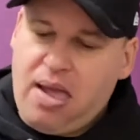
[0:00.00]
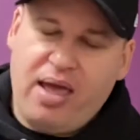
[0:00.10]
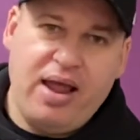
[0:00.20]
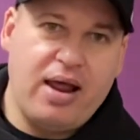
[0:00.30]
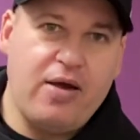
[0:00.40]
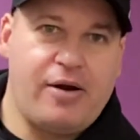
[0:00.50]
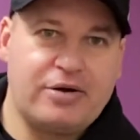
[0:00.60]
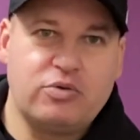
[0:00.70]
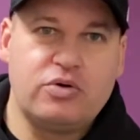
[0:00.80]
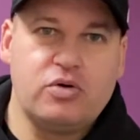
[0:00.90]

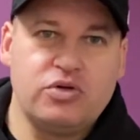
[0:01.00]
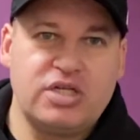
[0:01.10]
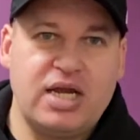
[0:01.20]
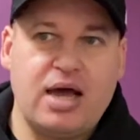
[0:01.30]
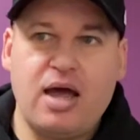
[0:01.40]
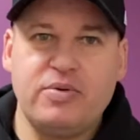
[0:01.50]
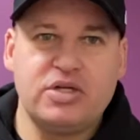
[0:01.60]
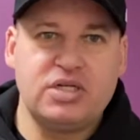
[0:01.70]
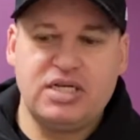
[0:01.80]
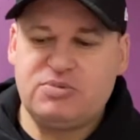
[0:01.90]
we're all sitting at home,
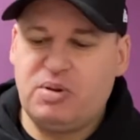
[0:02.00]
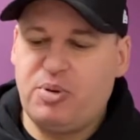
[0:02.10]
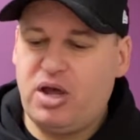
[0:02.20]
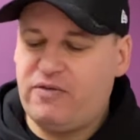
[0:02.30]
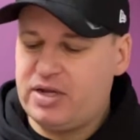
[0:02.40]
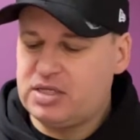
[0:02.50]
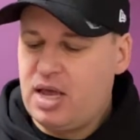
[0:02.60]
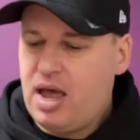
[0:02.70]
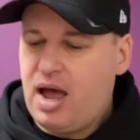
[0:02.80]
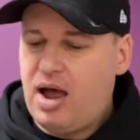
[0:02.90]
doesn't need to be perfect.
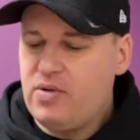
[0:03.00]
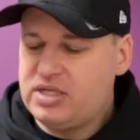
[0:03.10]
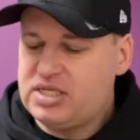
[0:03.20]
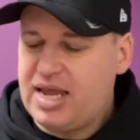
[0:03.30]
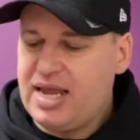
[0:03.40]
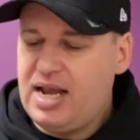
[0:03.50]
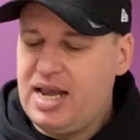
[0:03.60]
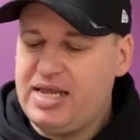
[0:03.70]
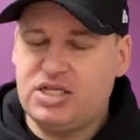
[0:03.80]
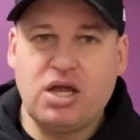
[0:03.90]
I would say at
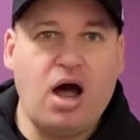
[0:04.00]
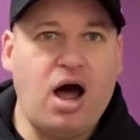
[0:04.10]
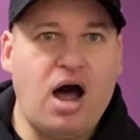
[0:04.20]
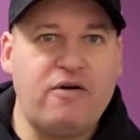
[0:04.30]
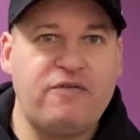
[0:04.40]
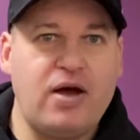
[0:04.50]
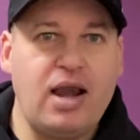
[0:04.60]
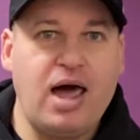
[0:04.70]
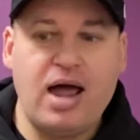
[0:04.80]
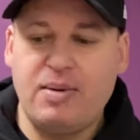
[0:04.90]
least half a
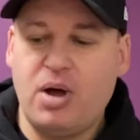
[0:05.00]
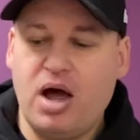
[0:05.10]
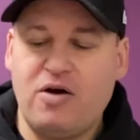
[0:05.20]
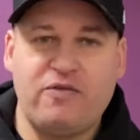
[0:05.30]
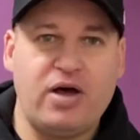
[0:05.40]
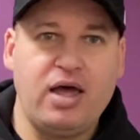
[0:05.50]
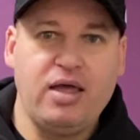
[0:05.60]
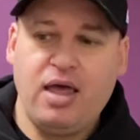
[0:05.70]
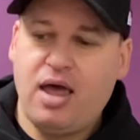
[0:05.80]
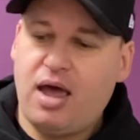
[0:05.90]
lime, half
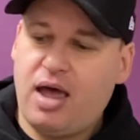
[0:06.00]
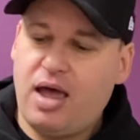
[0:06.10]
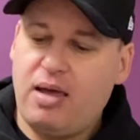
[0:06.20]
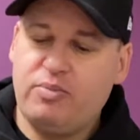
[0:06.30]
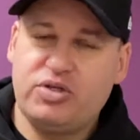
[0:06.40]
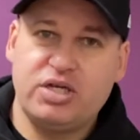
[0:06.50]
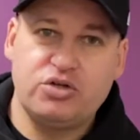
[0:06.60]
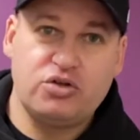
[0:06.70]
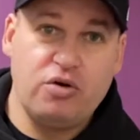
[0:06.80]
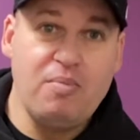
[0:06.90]
a
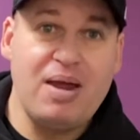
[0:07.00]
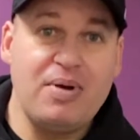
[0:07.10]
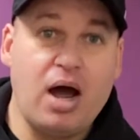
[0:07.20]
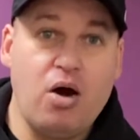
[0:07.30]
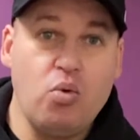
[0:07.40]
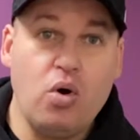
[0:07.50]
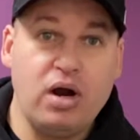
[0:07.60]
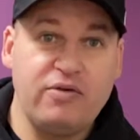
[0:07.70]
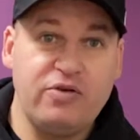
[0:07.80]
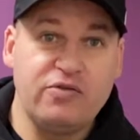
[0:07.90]
citrus fruit, maybe a whole
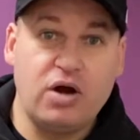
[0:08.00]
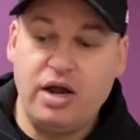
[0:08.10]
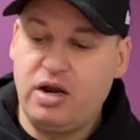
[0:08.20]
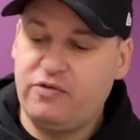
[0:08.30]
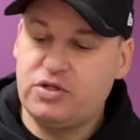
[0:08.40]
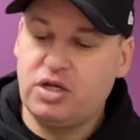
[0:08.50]
one if you've got enough to